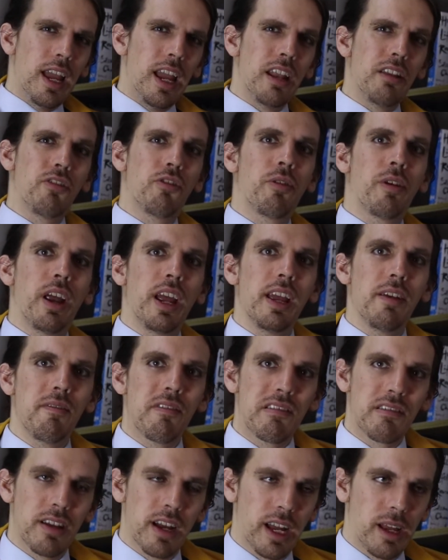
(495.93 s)
It
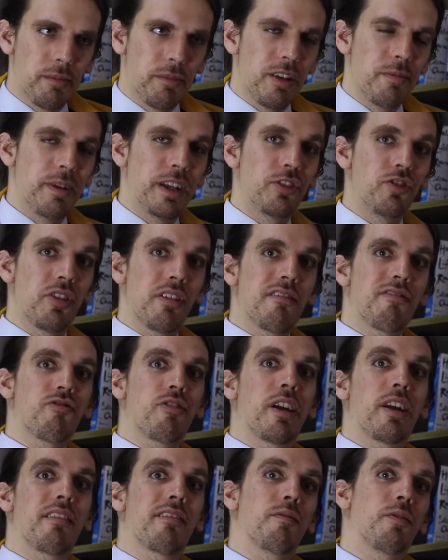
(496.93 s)
craves time. Dimension
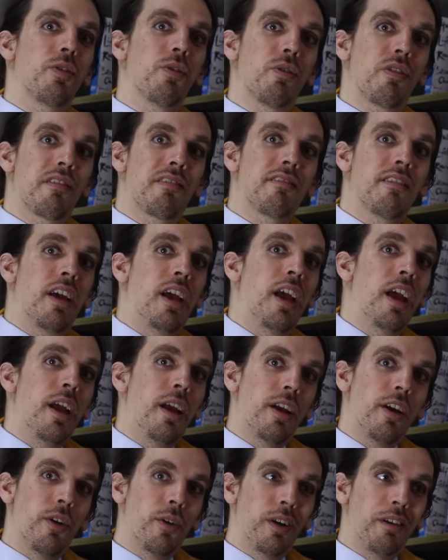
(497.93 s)
strikes, of course,
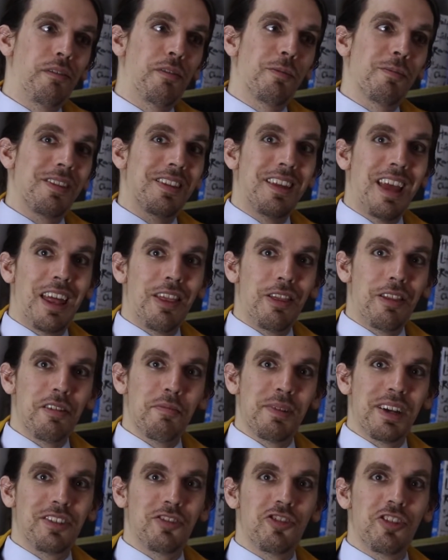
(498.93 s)
going from 10th
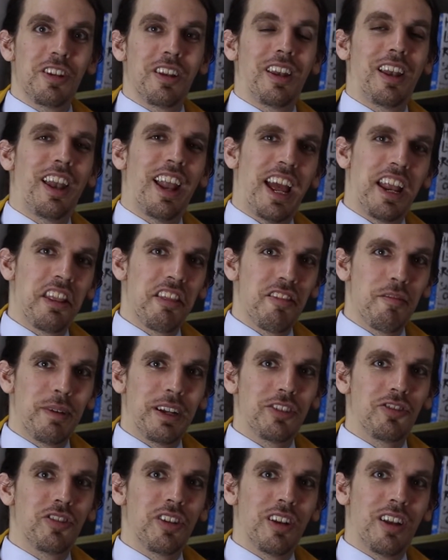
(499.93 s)
dimension, 9th
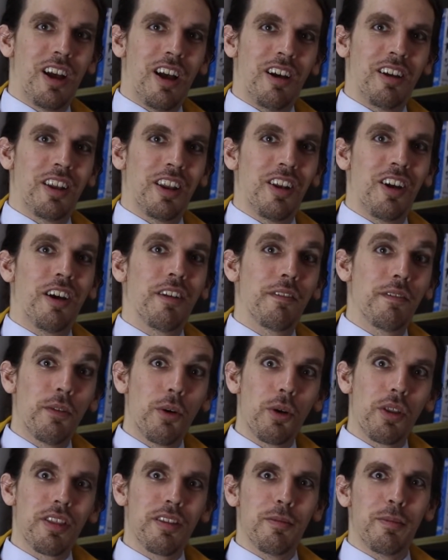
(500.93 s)
dimension, on and on,
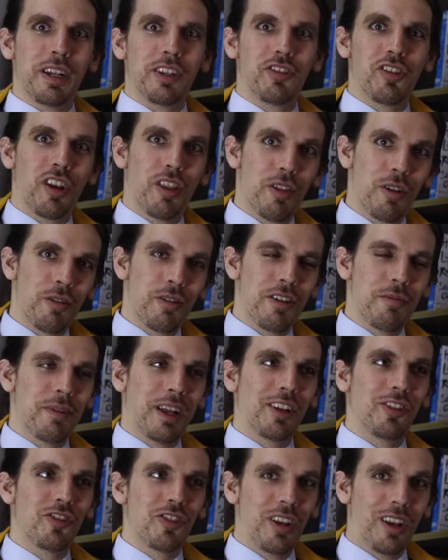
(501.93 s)
4th dimension, 3rd
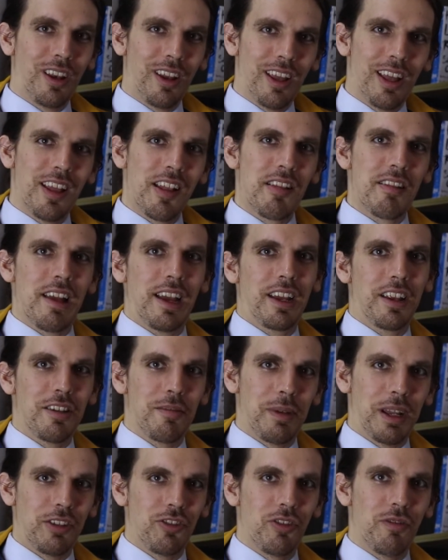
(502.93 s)
dimension, 2nd
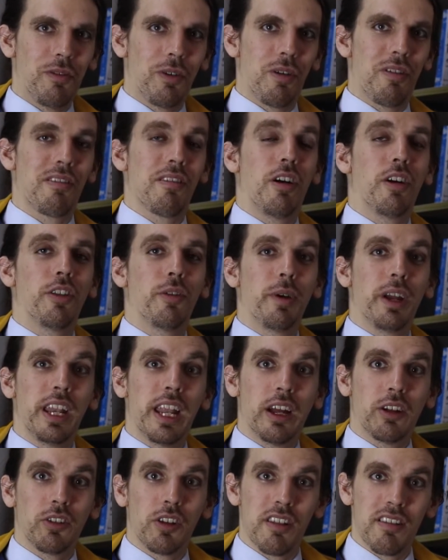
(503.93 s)
dimension, first, all the way
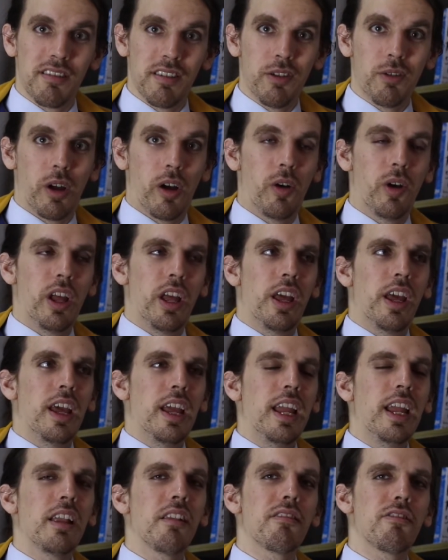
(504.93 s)
down to 0,
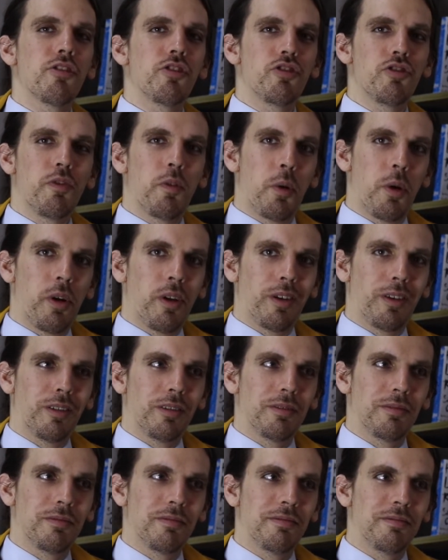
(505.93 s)
in search for,
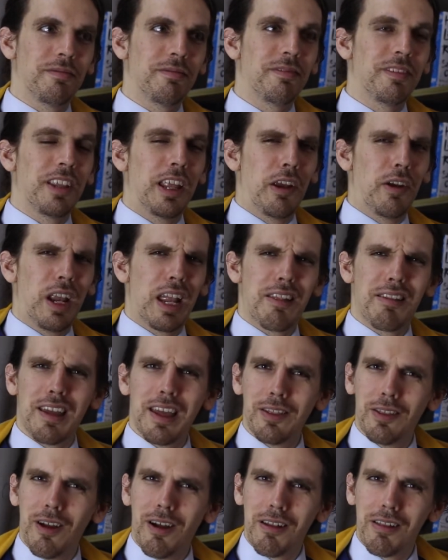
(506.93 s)
dare I
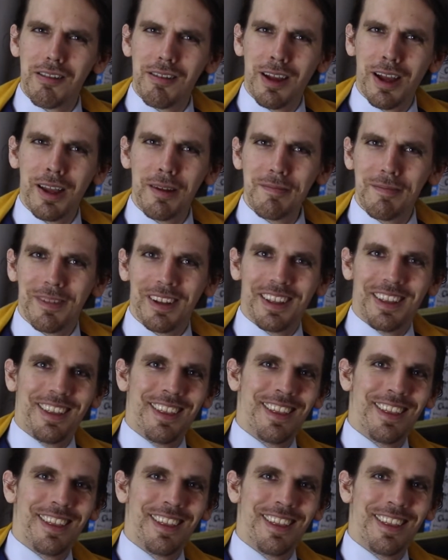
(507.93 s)
say, lost time?